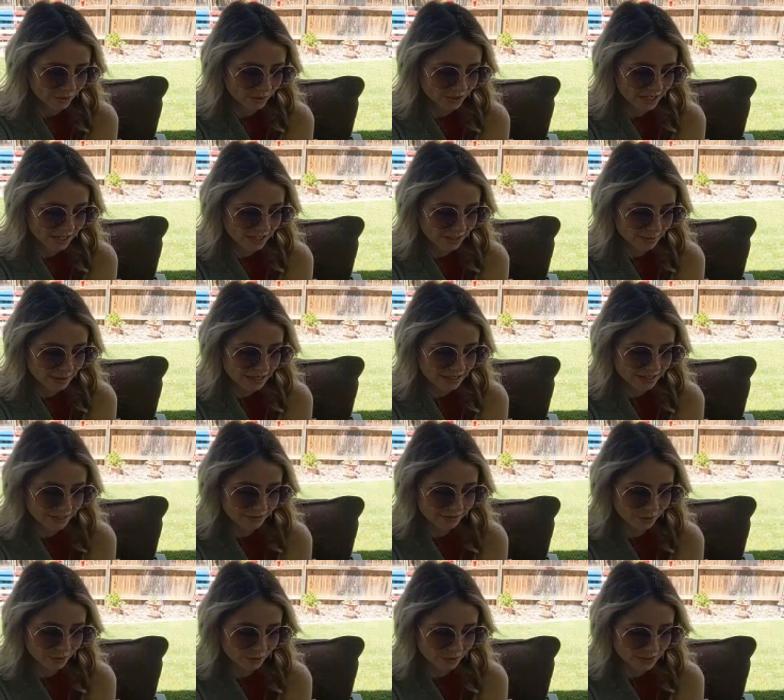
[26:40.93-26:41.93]
Go take some
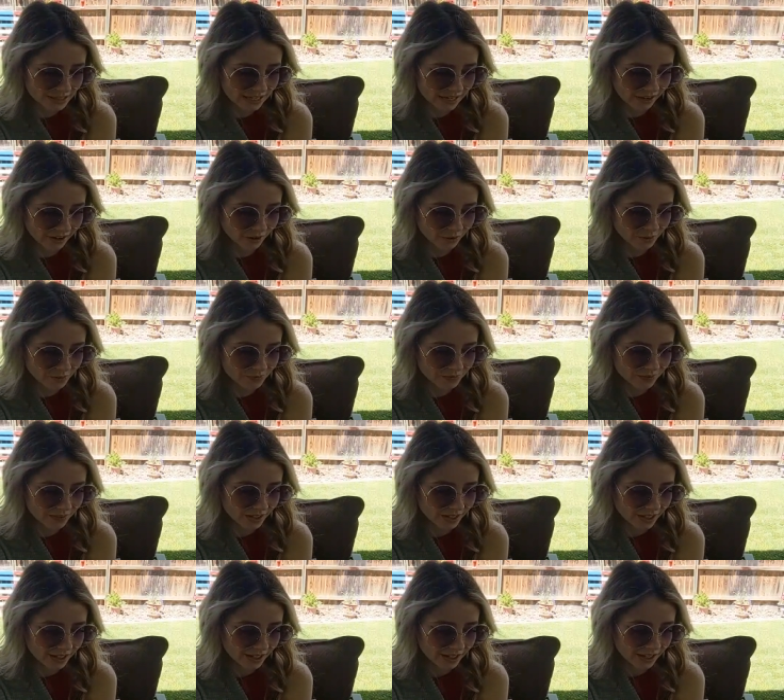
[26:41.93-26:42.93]
Insta photos now.
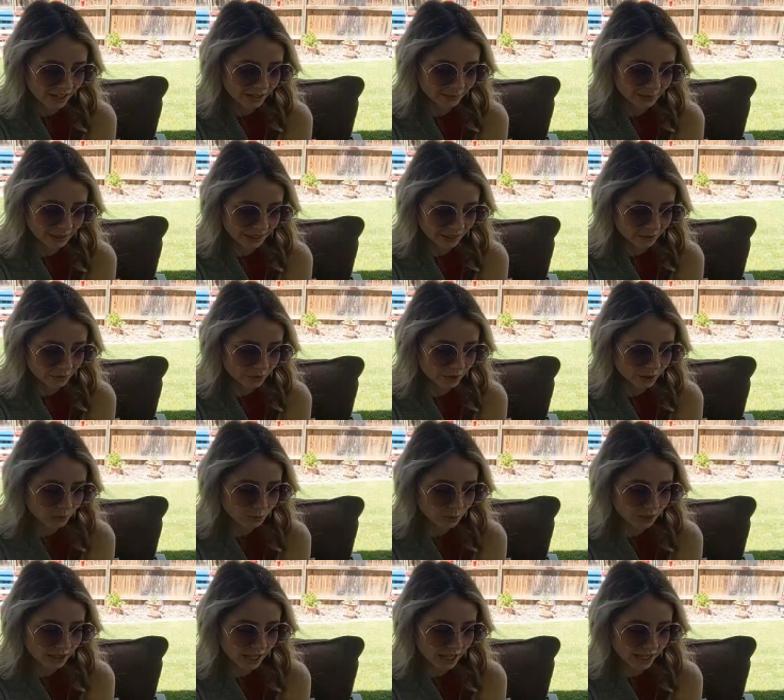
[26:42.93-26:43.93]
I mean, I
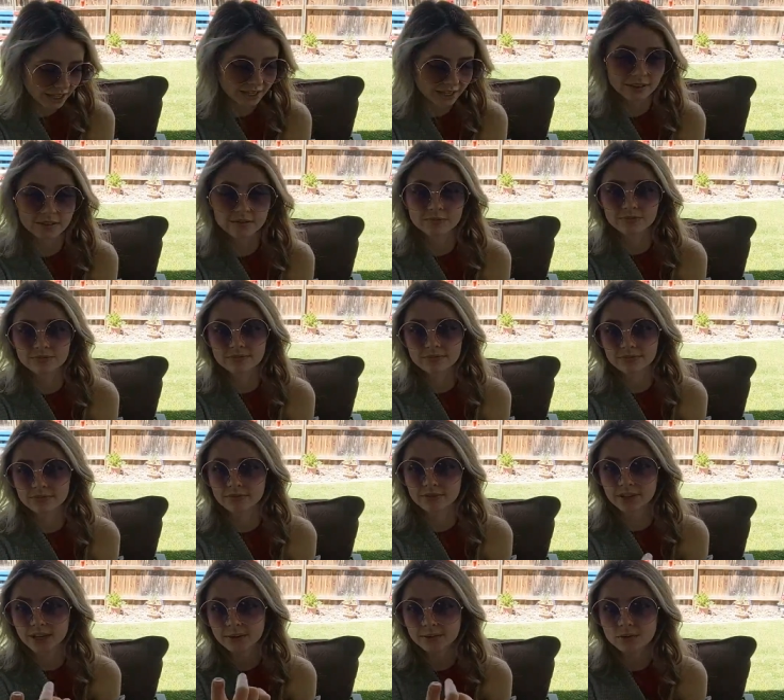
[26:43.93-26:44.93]
would, but like,
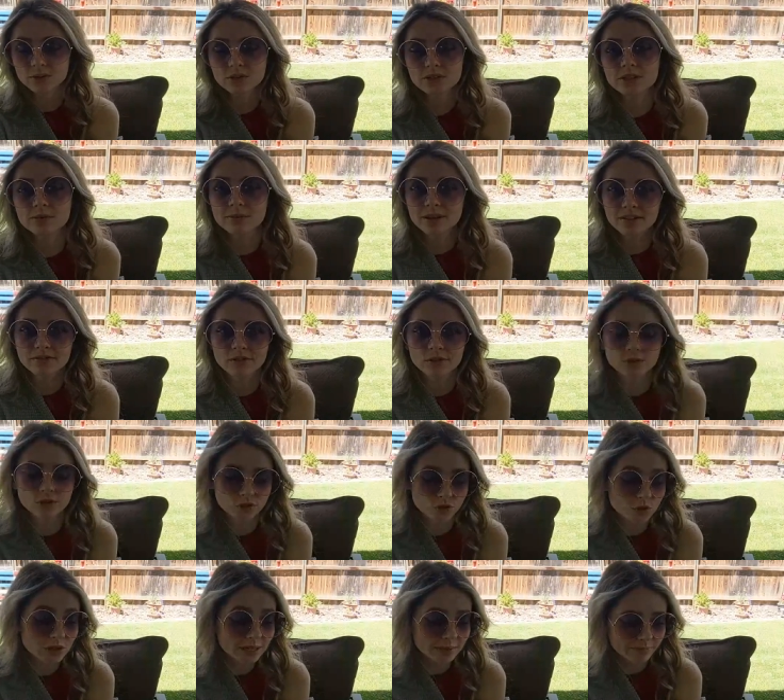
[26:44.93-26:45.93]
I'm using my
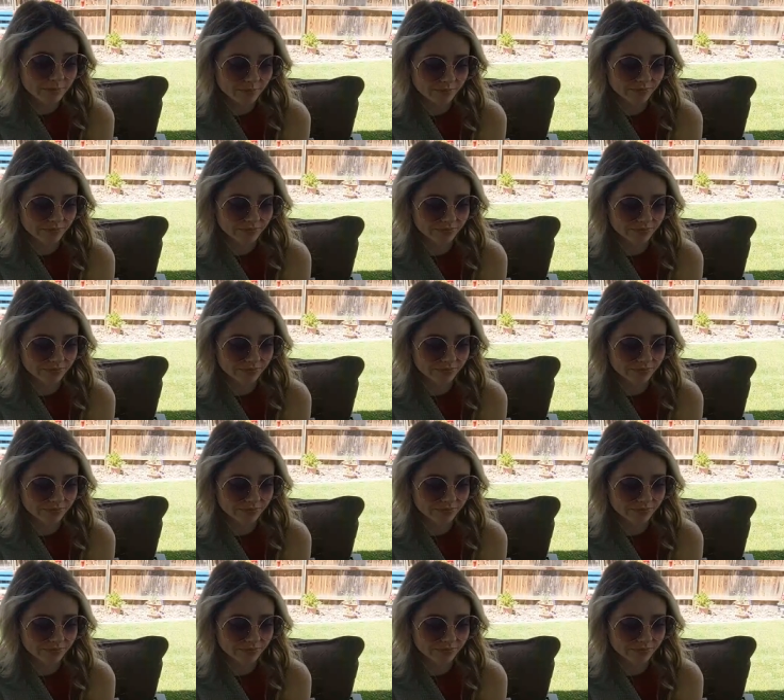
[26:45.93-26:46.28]
phone to stream.